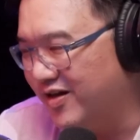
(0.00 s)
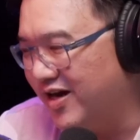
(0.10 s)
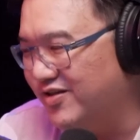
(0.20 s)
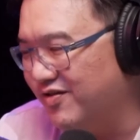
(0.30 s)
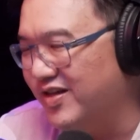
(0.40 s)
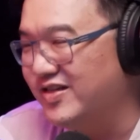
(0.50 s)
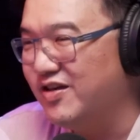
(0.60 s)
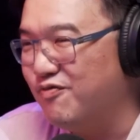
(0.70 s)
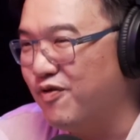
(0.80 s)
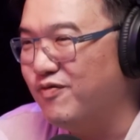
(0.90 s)
kinds of things that
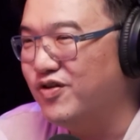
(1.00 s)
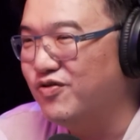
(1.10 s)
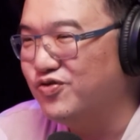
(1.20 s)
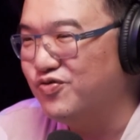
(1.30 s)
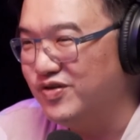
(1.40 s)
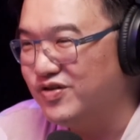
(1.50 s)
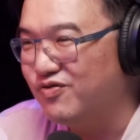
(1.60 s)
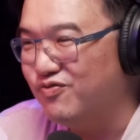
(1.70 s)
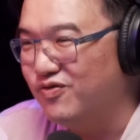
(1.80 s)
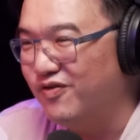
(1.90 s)
you probably go through in
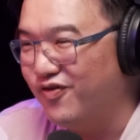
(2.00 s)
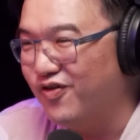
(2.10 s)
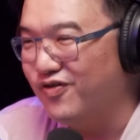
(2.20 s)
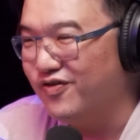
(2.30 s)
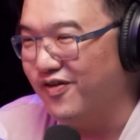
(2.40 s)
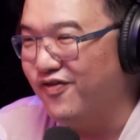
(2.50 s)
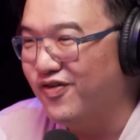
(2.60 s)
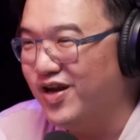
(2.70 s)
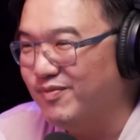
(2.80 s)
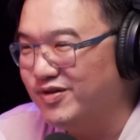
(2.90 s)
school if your
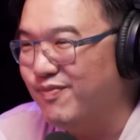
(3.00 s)
name is